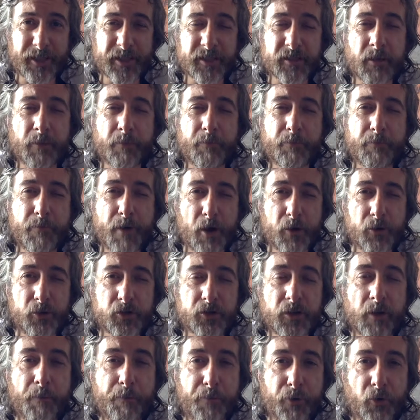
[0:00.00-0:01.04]
is the most
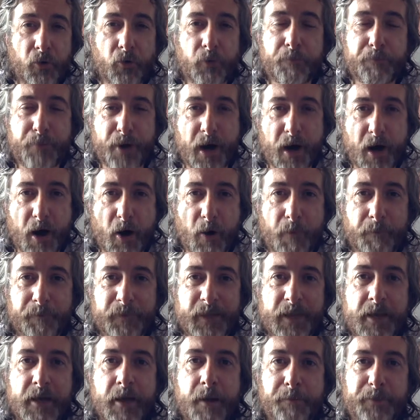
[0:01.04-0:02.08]
important part,
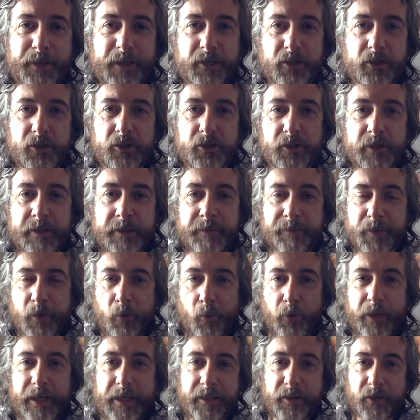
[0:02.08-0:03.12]
because
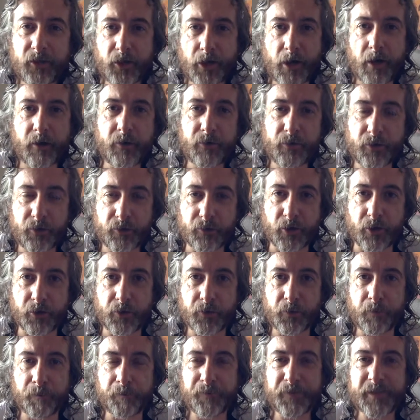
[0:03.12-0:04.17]
we could go
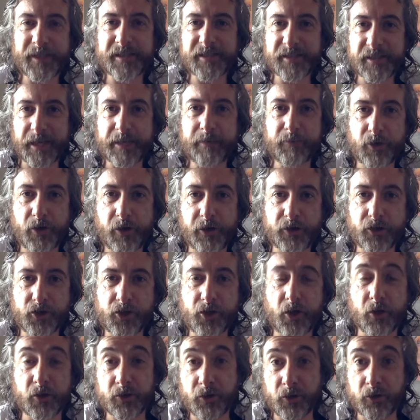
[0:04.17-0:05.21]
through the same kind of
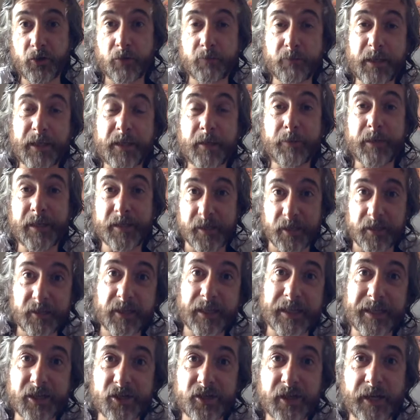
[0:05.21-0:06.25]
shock. So you and me could be sitting
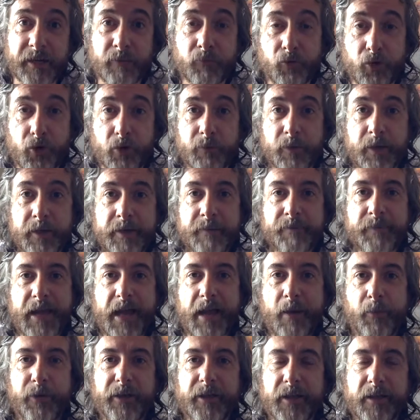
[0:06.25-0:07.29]
in the same room,
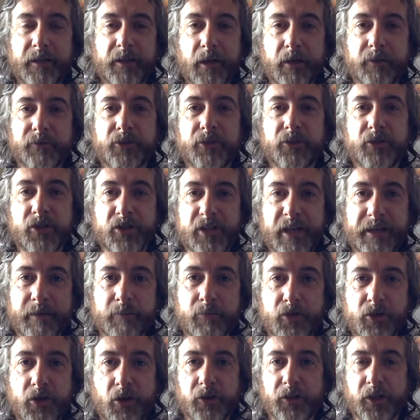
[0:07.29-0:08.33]
and we could go through the same
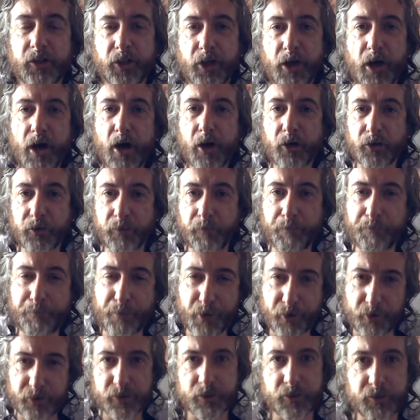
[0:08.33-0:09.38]
shock. A car could
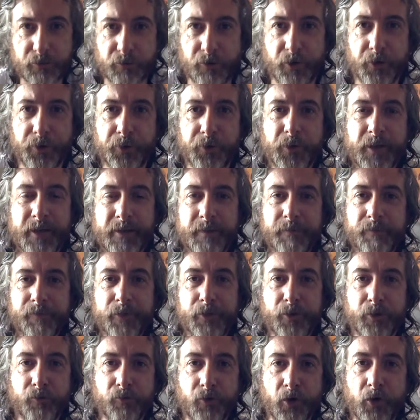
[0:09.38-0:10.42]
burst through
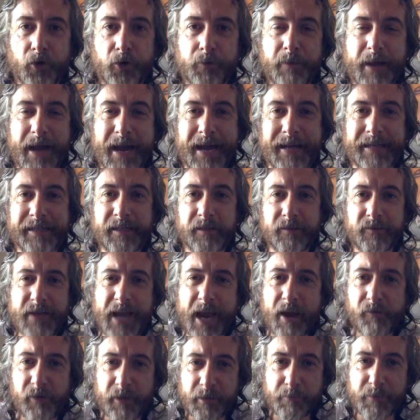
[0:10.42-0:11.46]
the room and
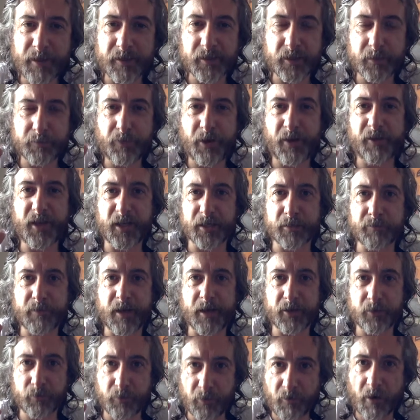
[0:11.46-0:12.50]
narrowly miss us by this
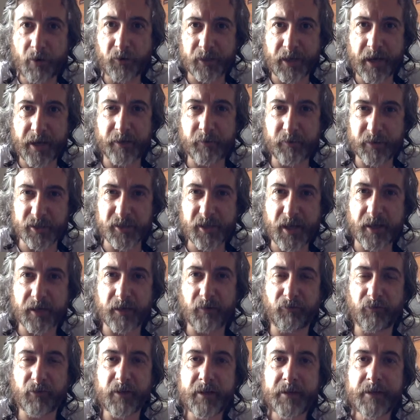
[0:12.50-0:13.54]
much. We're okay, we're safe.